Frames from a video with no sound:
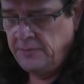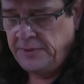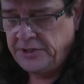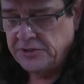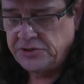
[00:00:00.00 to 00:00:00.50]

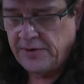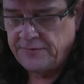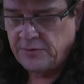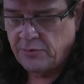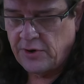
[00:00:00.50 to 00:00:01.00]
because you
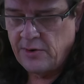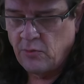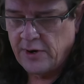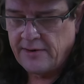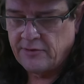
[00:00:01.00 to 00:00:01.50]
have debris or
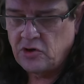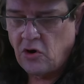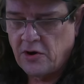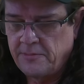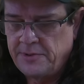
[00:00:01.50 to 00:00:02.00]
whatever
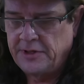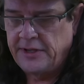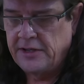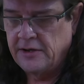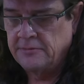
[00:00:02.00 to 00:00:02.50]
caught up in
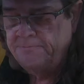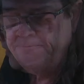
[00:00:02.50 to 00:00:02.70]
the